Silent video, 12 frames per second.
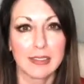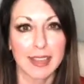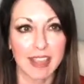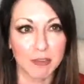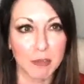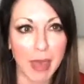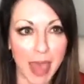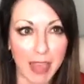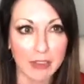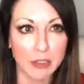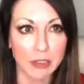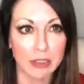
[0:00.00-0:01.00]
They've
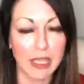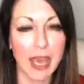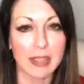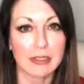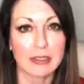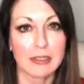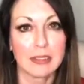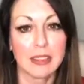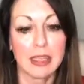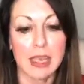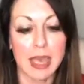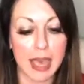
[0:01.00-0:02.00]
mastered that.
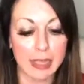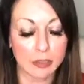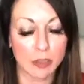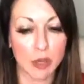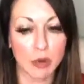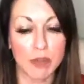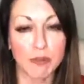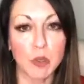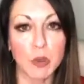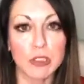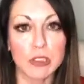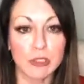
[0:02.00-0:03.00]
And so if you were to